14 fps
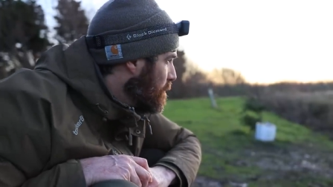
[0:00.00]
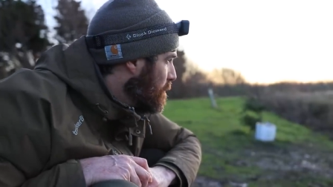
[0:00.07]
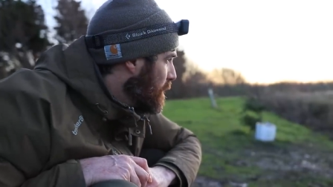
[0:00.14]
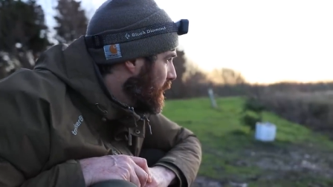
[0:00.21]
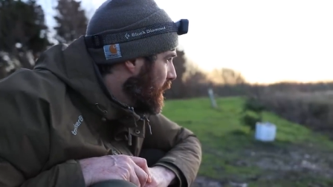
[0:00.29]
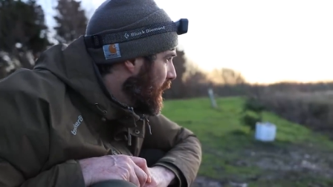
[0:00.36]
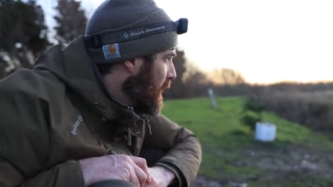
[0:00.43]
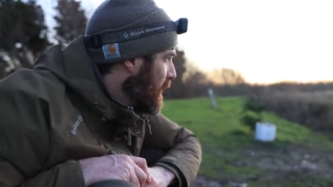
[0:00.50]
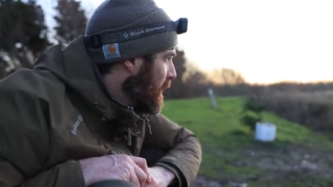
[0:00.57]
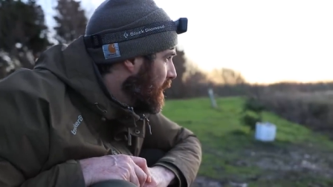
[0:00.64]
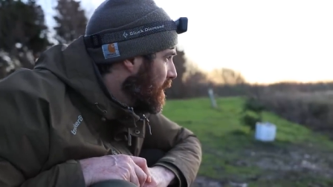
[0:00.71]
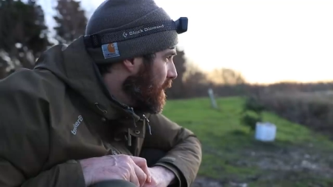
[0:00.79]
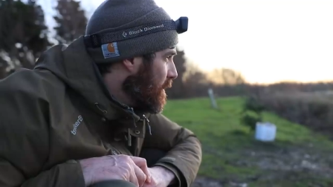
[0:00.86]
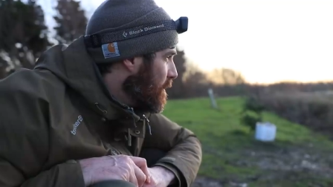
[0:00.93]
but
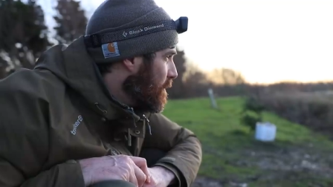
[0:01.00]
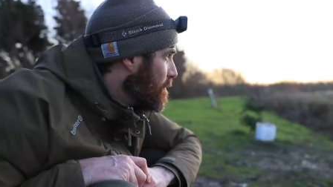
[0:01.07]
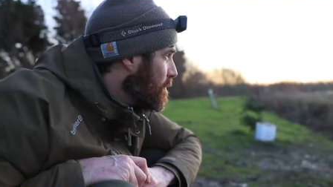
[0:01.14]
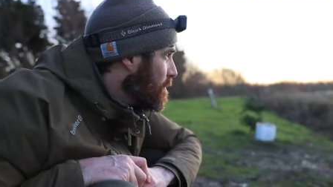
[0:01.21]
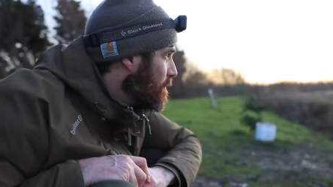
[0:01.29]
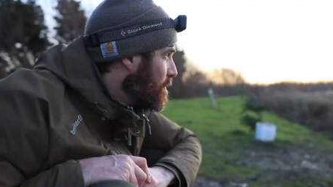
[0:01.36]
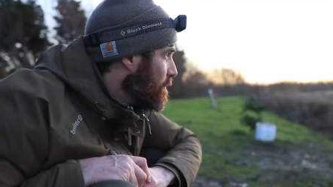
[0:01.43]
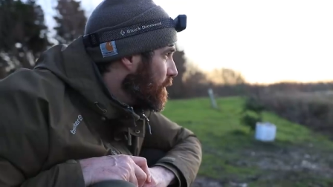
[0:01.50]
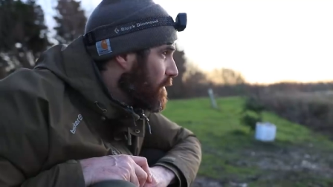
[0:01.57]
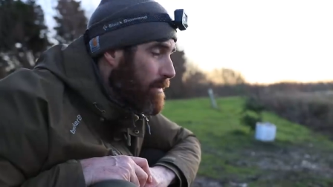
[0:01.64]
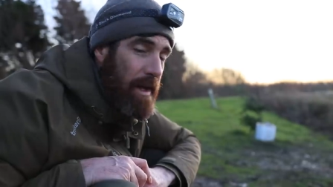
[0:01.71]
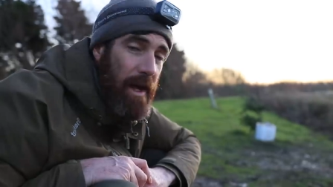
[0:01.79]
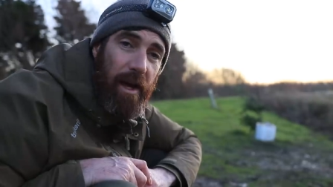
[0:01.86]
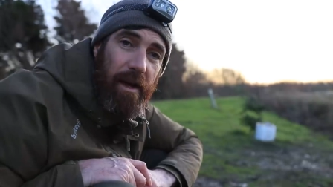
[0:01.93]
yeah
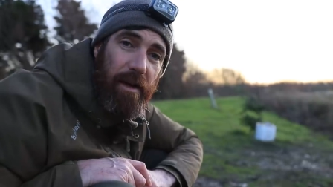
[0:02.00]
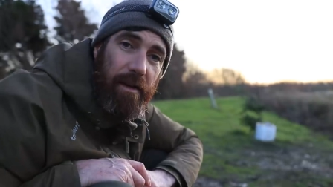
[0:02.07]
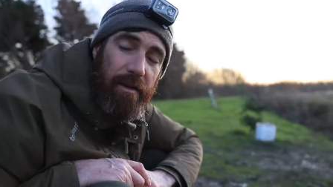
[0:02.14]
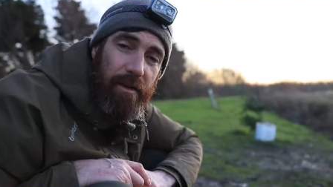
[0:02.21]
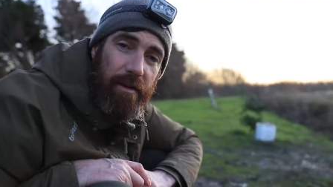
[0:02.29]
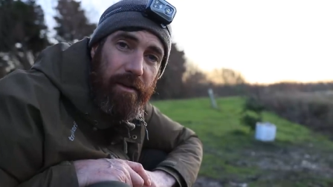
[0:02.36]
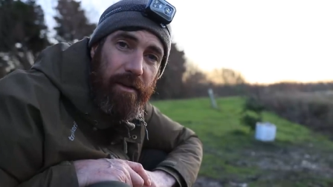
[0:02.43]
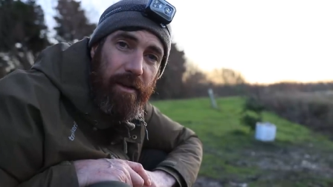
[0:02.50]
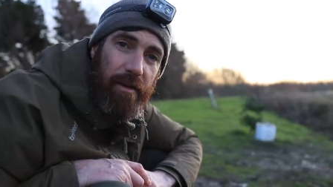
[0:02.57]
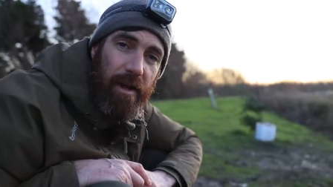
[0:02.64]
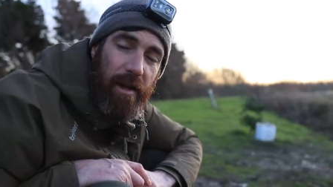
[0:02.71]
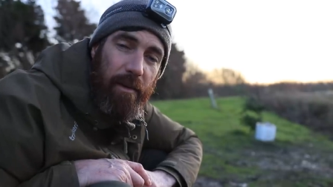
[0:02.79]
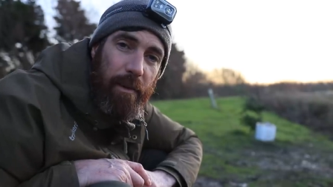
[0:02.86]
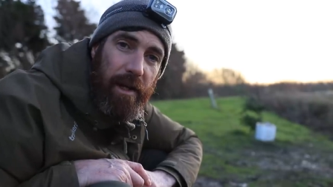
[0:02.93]
just uh, just
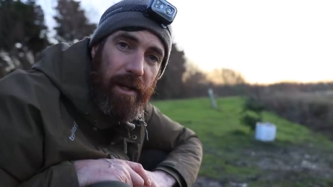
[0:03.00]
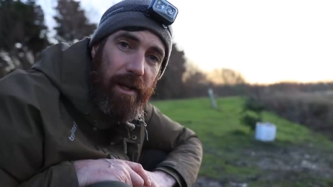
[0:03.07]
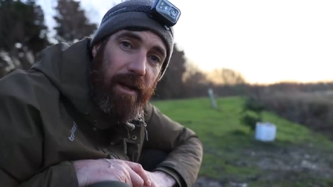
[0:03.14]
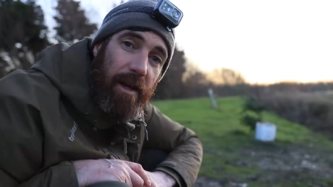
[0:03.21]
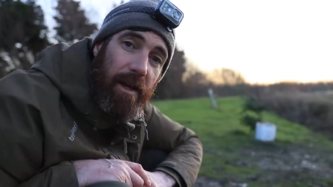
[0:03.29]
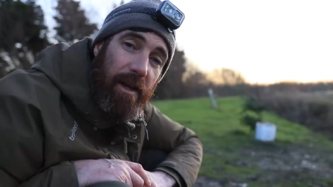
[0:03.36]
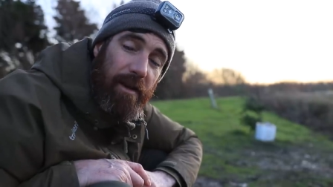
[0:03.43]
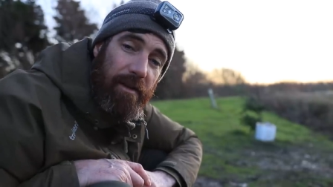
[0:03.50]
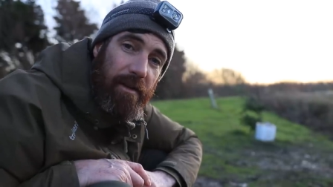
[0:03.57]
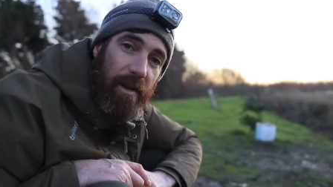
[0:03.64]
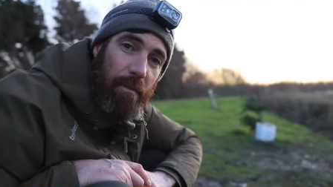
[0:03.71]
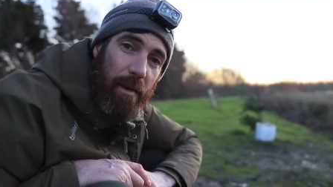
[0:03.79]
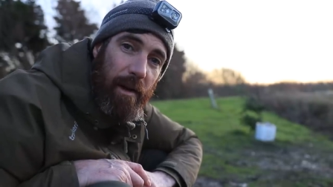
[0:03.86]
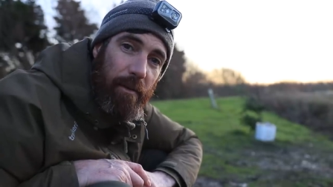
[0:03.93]
going to be
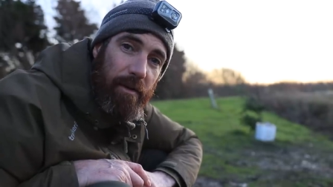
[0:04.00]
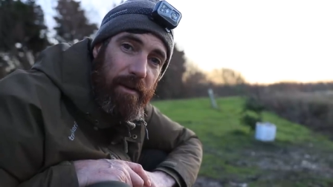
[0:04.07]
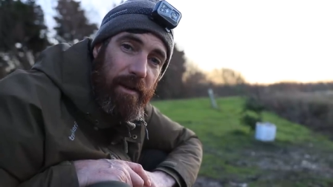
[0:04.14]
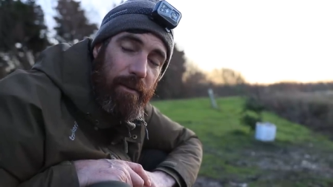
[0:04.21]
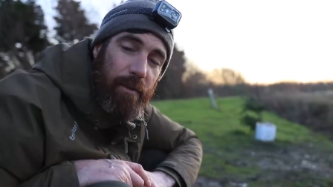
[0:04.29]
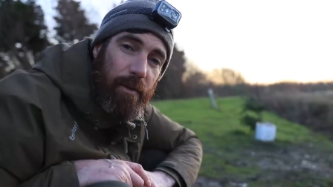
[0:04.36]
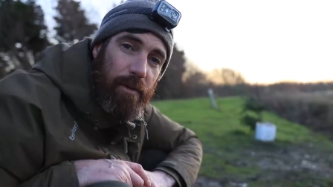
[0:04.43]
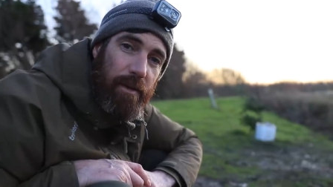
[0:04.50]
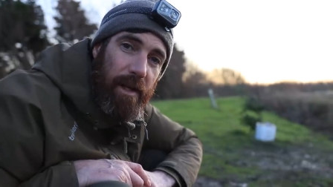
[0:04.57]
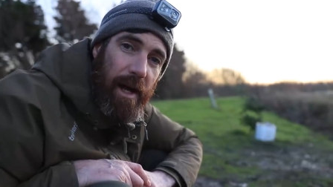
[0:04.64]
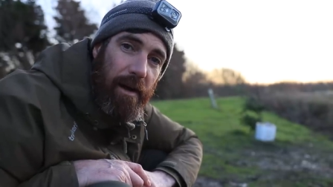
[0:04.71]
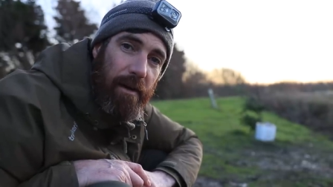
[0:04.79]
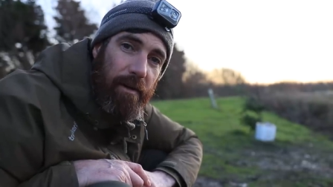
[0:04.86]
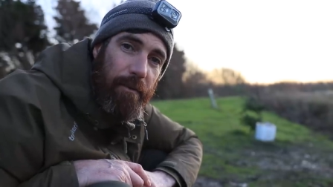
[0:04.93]
sitting back watching the water
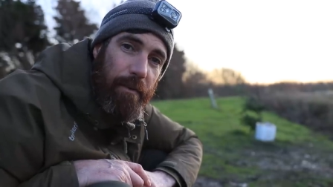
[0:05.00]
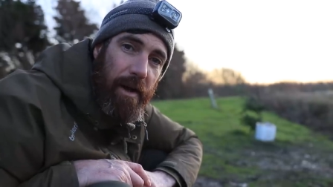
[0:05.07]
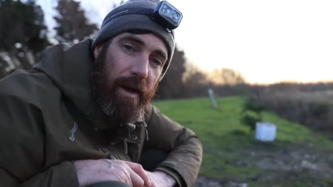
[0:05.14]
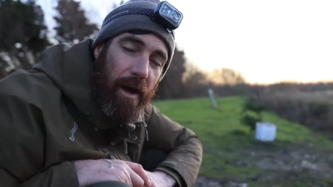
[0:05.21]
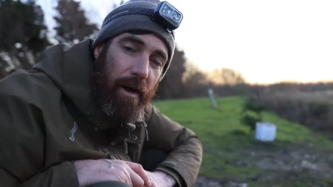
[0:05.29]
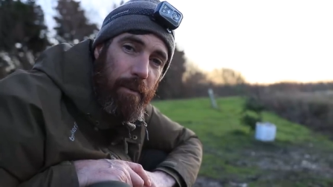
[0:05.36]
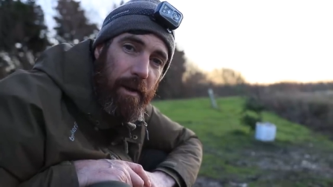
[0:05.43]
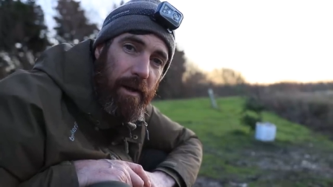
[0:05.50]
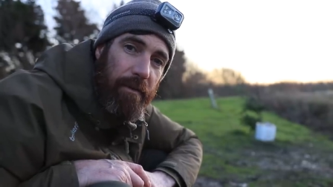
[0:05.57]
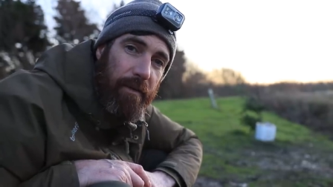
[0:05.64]
now and hoping